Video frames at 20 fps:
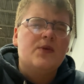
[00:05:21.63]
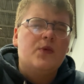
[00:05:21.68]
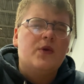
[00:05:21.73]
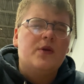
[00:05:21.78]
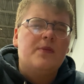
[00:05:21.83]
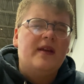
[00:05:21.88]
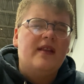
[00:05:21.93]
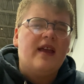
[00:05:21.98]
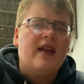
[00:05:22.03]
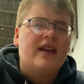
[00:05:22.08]
it
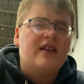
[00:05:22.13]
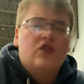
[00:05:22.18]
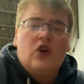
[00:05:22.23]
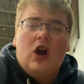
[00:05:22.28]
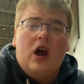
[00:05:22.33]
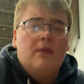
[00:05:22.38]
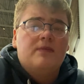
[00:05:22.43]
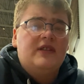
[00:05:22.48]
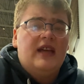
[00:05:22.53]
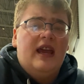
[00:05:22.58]
would be like
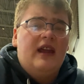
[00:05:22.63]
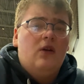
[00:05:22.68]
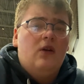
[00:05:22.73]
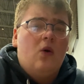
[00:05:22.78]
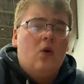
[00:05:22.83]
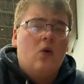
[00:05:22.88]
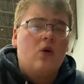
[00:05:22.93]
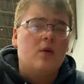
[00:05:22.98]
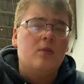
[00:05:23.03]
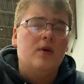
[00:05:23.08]
top 10
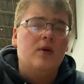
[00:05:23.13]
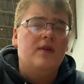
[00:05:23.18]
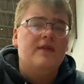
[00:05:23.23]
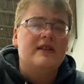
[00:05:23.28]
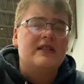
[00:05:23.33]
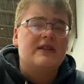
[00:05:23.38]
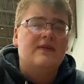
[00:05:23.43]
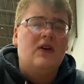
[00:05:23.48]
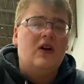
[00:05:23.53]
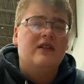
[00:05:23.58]
horror
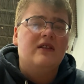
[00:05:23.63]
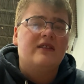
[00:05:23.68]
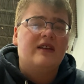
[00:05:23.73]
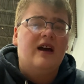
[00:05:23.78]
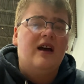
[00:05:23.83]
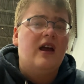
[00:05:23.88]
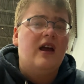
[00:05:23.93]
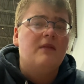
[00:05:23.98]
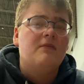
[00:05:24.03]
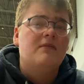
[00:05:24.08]
movies of all
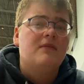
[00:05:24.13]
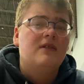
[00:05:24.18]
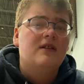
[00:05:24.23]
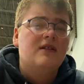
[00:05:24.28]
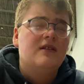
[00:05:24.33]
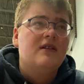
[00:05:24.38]
time.